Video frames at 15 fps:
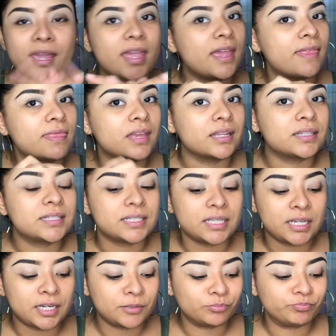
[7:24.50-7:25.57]
and that's
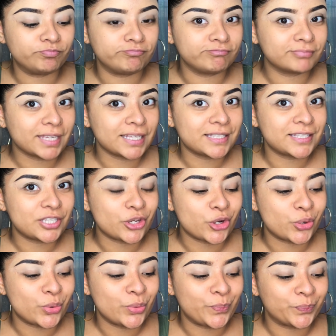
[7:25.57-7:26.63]
it.
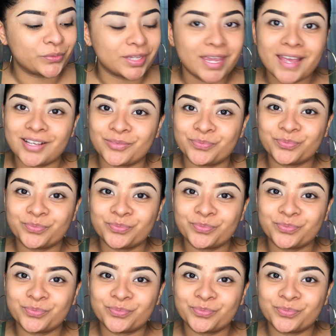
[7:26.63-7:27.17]
So yeah.